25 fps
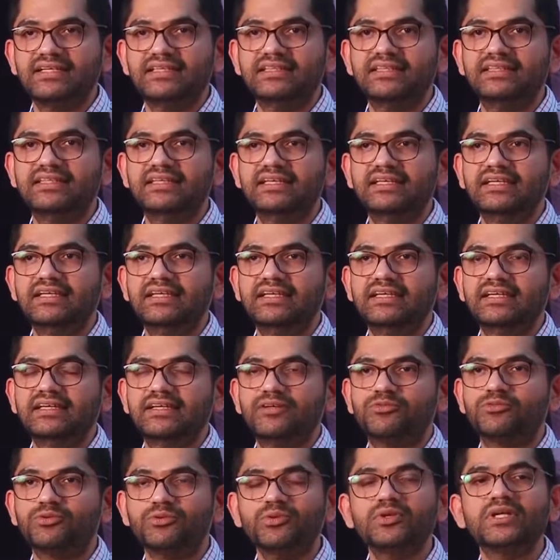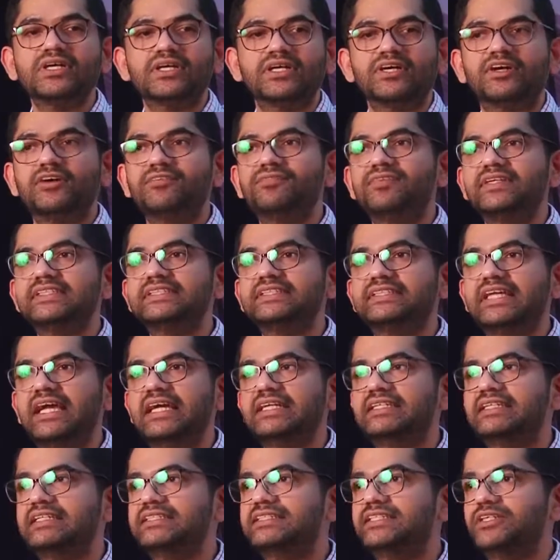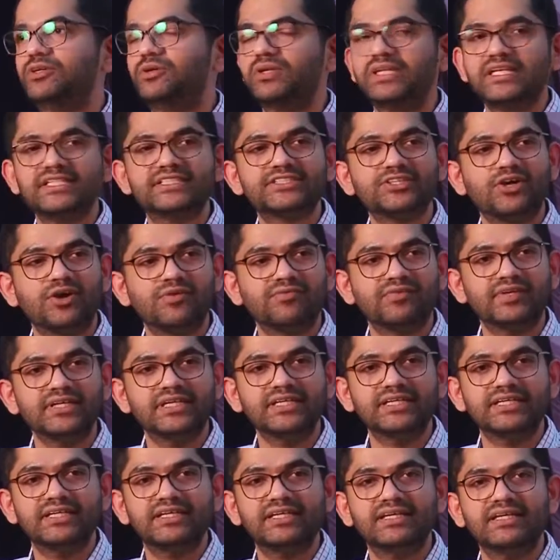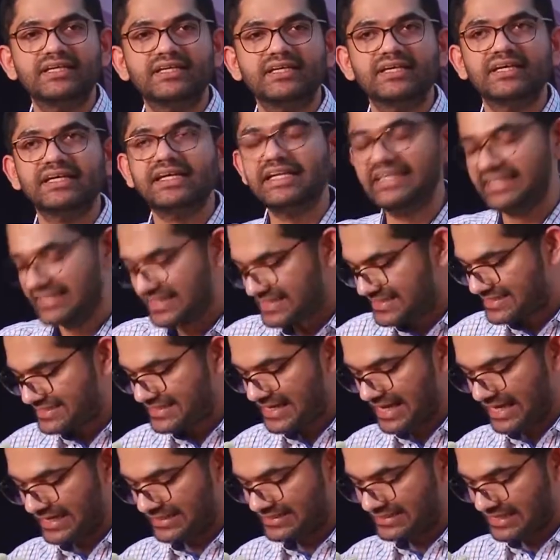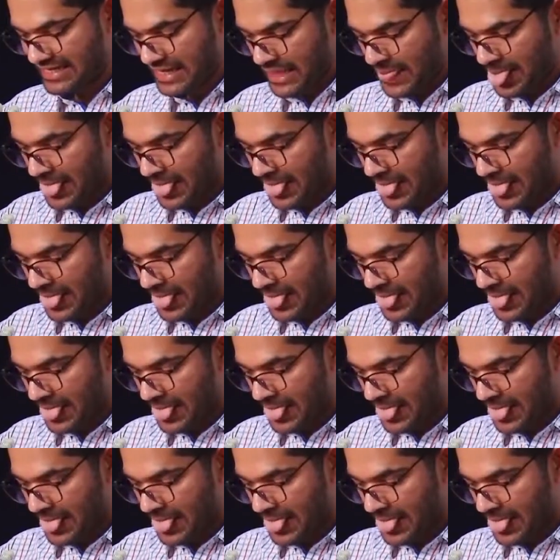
the ruler of a state is the only sovereign in the state.